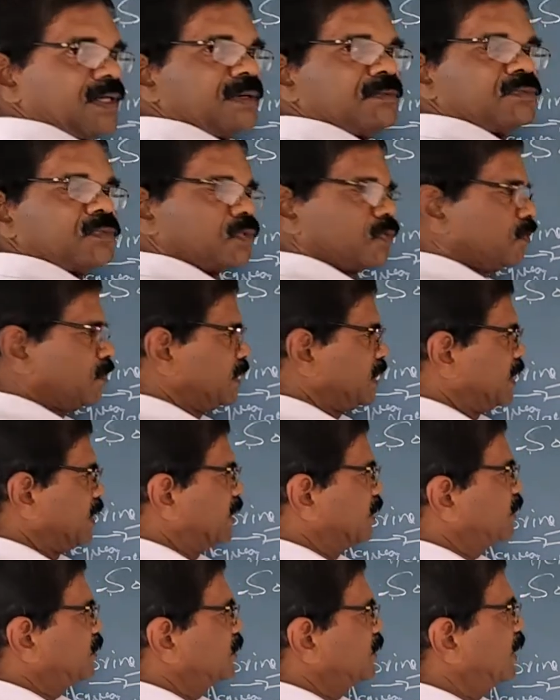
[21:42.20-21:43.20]
move
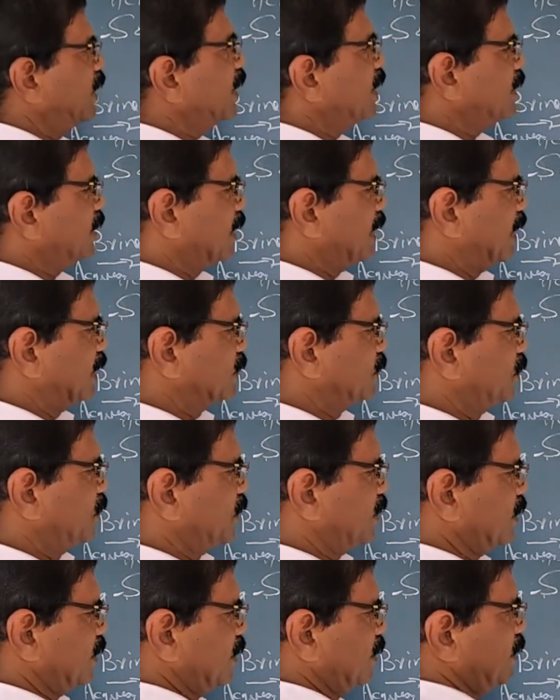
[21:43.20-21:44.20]
near to the
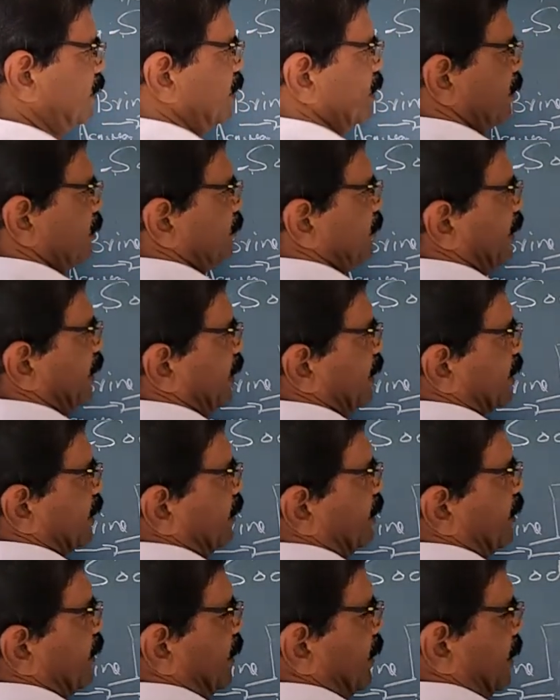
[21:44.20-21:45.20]
cathode,
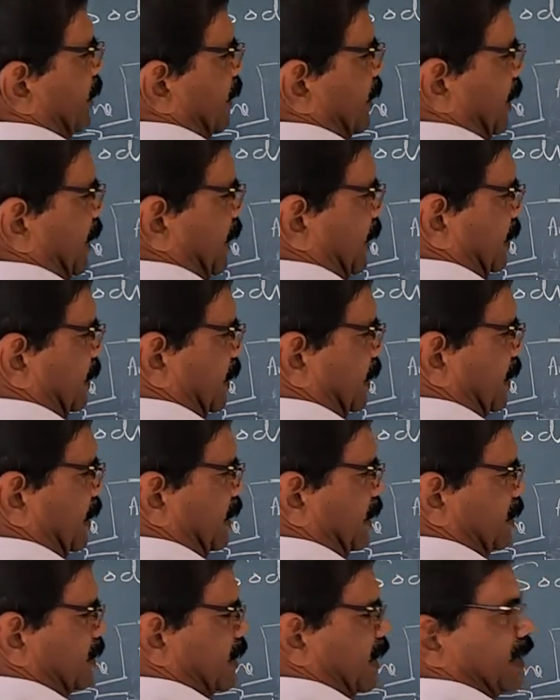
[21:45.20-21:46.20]
where hydrogen
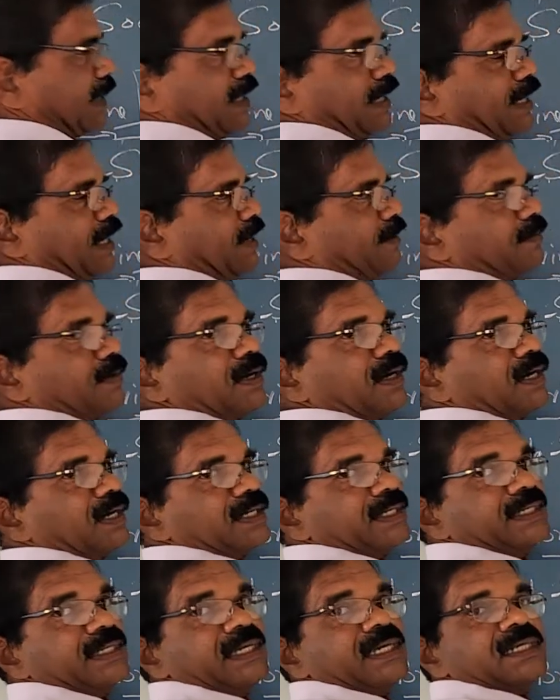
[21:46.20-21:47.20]
is an
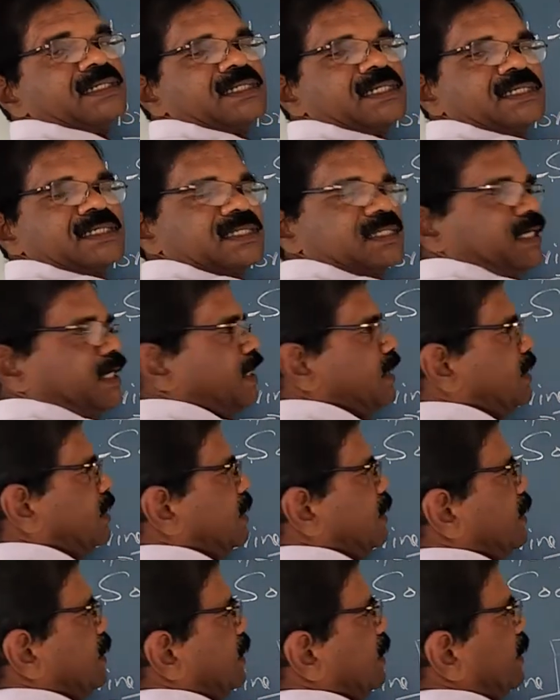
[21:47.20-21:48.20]
gaseous state.
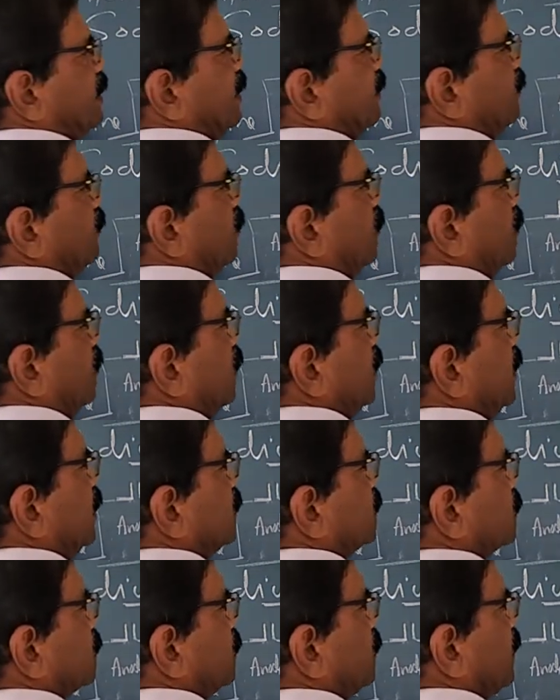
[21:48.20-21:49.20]
It evolved
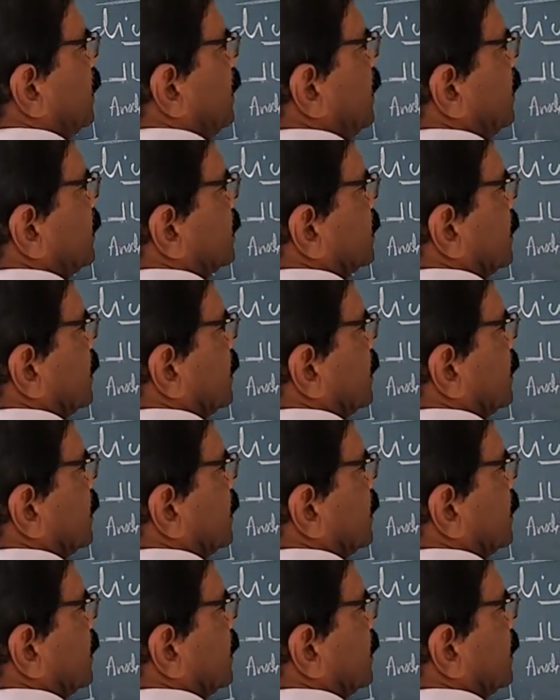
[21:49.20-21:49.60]
through heat.